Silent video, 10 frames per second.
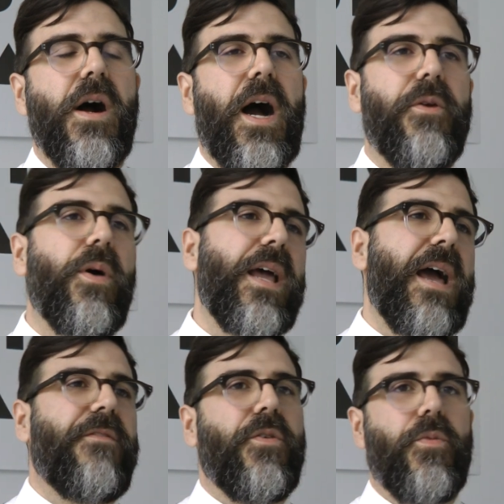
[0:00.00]
I don't want to
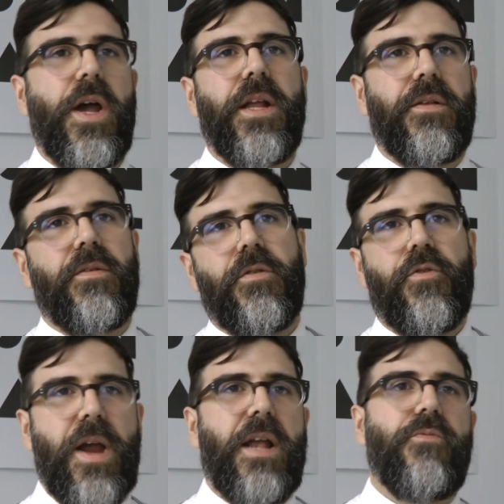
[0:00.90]
have to write
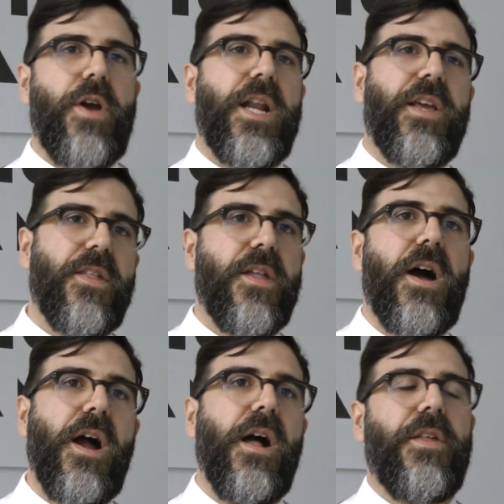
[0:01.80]
Grant writing
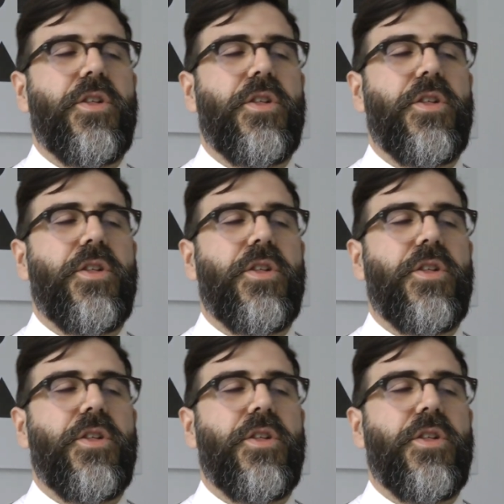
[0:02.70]
style.